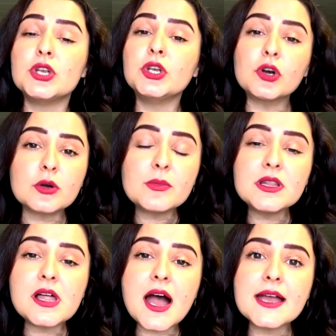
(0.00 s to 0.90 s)

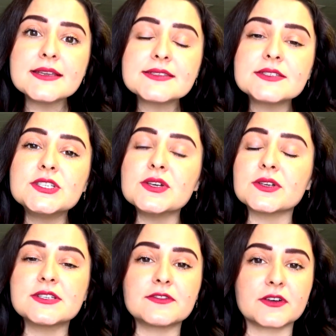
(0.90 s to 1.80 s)
normalized due
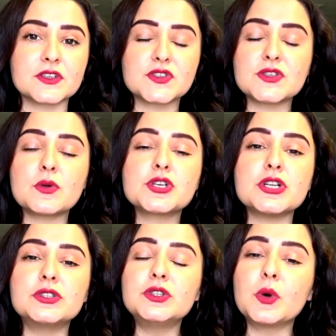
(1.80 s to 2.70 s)
to different
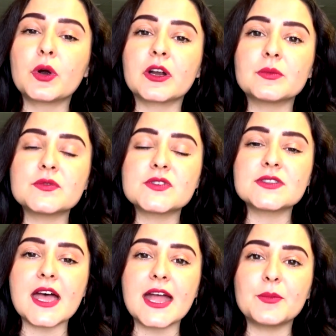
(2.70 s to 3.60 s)
social
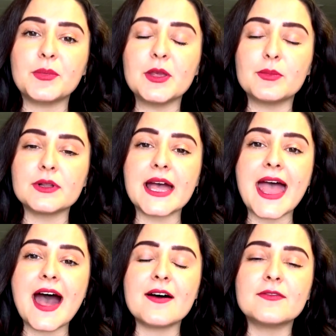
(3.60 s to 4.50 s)
norms that people
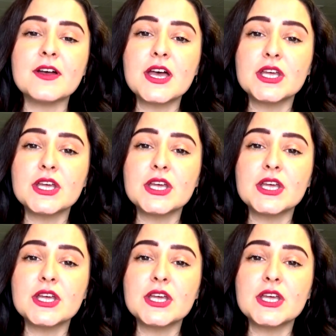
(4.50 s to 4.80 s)
have,